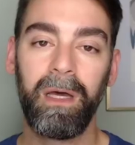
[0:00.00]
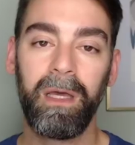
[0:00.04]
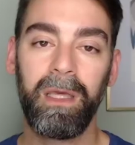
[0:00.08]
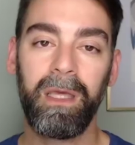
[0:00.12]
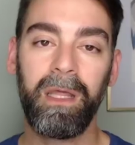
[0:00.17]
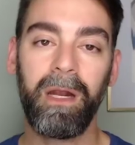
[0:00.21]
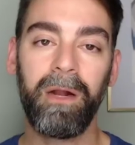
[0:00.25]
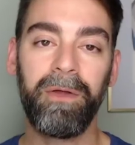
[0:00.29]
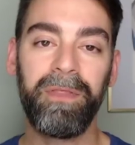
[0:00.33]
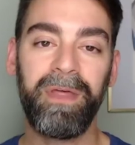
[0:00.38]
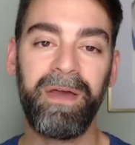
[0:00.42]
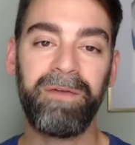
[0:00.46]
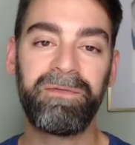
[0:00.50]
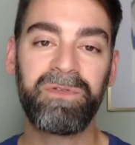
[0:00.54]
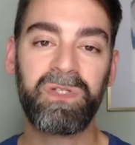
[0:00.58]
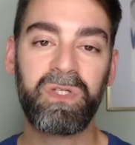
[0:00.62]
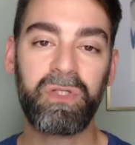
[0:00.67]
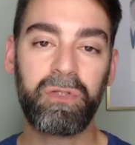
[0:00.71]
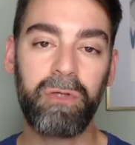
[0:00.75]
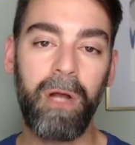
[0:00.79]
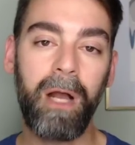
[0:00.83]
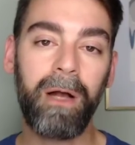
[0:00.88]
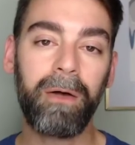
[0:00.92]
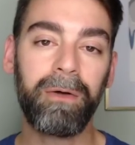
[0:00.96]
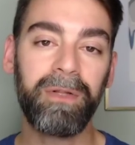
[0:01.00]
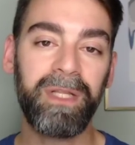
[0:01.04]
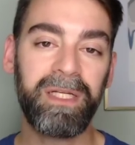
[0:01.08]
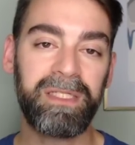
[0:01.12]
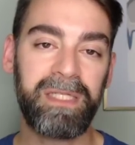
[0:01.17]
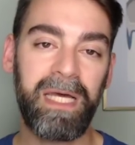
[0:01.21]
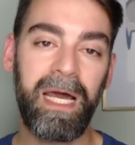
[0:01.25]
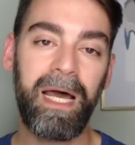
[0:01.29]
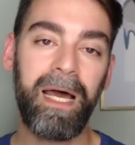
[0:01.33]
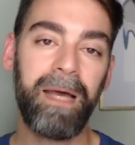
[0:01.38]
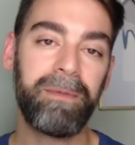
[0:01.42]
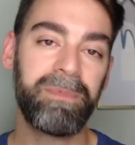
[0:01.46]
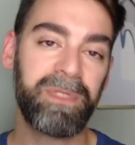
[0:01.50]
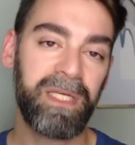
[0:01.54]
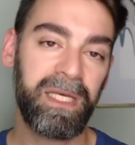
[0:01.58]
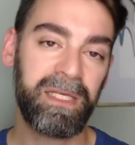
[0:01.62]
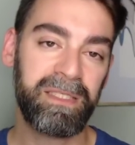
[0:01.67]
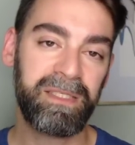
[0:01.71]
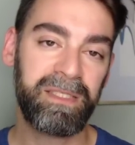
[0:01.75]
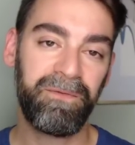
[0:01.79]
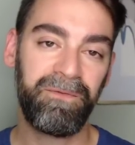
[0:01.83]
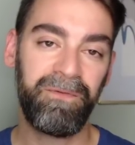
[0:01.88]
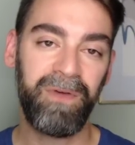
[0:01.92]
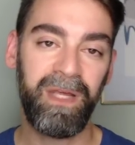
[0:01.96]
You know, they've struggled at times
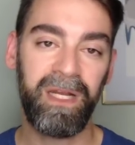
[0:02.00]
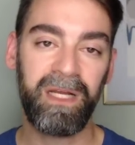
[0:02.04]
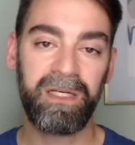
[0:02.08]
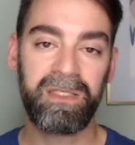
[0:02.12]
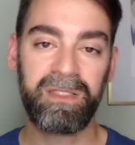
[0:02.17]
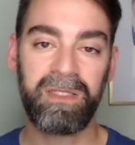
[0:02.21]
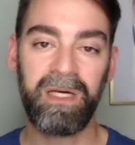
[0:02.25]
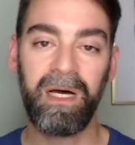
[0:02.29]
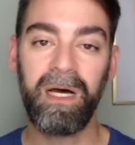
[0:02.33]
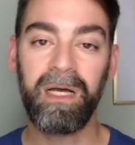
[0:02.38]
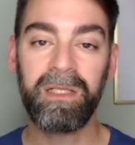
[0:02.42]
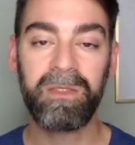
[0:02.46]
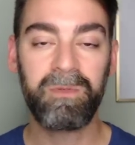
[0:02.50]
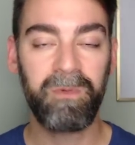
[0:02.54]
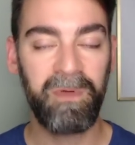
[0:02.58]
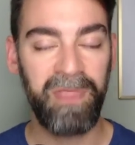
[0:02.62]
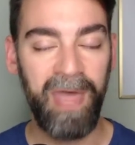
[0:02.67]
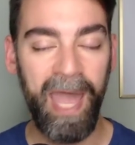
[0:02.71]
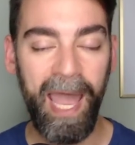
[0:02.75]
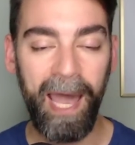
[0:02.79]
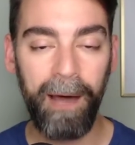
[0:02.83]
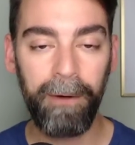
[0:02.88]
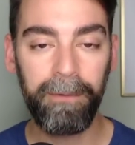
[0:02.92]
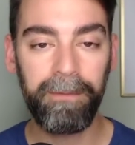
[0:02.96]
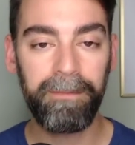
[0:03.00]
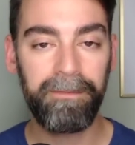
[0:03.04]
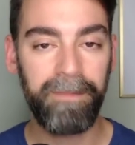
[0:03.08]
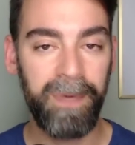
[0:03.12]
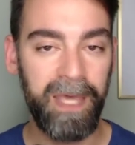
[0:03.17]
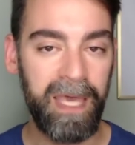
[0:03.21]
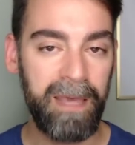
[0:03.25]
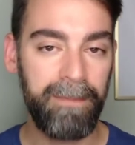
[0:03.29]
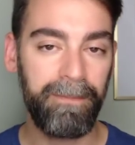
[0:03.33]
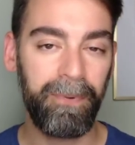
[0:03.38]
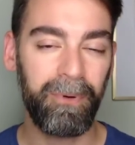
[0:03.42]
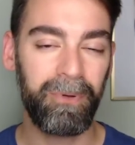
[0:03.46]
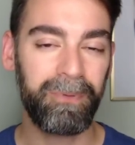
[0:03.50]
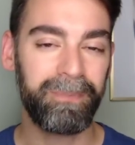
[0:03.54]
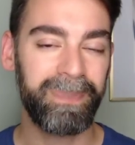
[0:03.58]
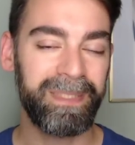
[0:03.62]
against the Phoenix Suns without people,